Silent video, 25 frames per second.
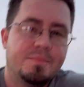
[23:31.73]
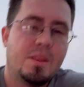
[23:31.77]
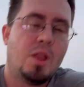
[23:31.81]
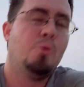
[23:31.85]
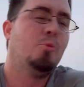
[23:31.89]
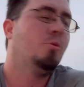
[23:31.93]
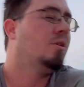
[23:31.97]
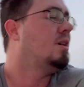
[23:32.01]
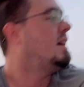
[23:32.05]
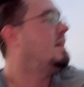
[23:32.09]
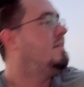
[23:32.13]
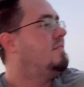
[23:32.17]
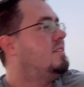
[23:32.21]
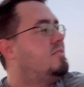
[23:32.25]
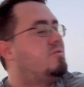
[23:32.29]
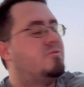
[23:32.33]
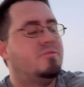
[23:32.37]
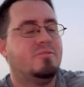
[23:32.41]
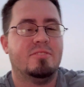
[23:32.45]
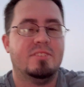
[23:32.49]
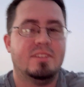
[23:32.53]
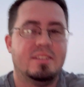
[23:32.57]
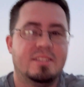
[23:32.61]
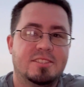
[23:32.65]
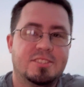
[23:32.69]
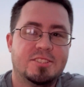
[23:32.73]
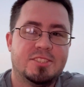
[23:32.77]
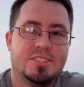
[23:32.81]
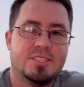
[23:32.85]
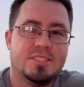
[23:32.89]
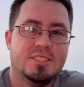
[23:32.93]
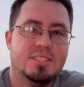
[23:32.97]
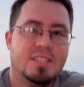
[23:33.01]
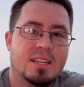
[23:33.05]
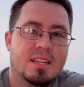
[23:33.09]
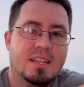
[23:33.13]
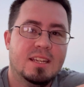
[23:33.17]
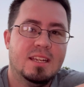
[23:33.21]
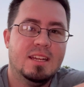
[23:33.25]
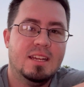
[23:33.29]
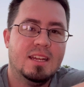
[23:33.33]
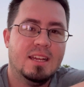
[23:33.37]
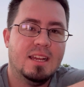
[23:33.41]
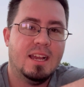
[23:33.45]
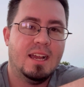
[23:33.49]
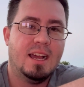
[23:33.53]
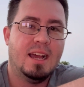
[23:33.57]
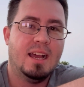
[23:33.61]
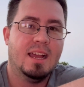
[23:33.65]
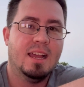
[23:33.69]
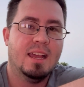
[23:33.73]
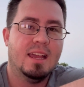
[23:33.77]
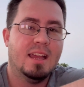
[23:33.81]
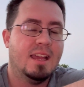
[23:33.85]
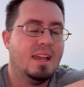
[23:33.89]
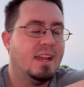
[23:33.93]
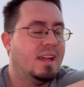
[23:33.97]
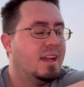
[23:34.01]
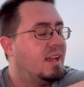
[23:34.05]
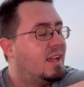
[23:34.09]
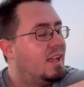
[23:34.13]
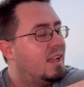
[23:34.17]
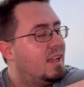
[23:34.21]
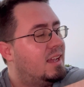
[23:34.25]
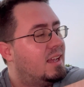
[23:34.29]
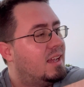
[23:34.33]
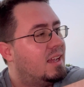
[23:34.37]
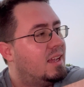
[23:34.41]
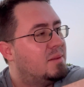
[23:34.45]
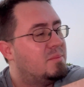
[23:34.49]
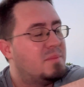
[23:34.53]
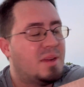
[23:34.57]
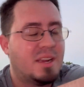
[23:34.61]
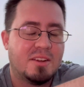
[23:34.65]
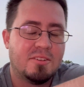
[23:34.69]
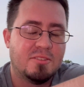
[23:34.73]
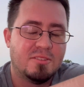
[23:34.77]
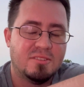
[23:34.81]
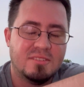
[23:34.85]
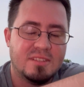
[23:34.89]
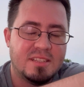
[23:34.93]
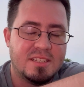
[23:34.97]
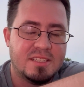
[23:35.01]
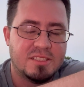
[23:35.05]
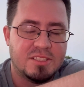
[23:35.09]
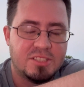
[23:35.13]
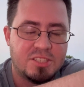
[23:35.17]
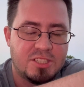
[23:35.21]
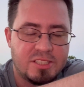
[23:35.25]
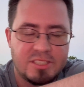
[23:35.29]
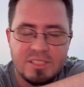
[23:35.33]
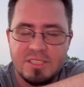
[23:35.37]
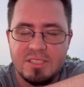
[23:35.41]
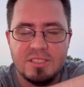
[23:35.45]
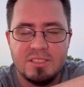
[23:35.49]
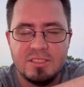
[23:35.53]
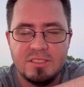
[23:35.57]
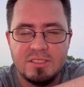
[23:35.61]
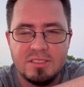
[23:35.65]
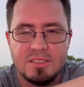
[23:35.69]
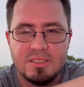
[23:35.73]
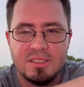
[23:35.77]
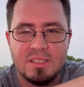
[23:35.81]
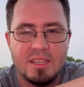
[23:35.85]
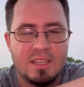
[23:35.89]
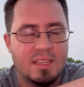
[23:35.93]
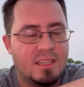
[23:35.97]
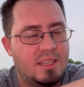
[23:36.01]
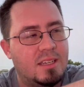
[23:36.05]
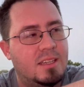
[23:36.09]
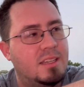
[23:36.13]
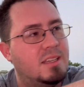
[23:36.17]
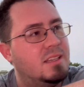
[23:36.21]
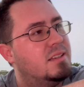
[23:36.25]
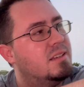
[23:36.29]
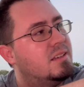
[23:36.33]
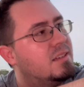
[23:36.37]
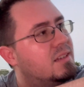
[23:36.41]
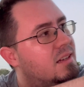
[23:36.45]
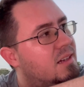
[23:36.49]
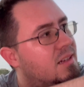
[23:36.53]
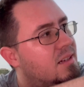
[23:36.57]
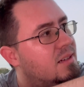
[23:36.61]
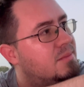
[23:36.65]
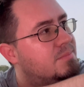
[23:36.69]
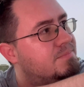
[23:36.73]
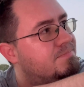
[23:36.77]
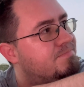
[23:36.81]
We're having fish and macaroni and cheese, and I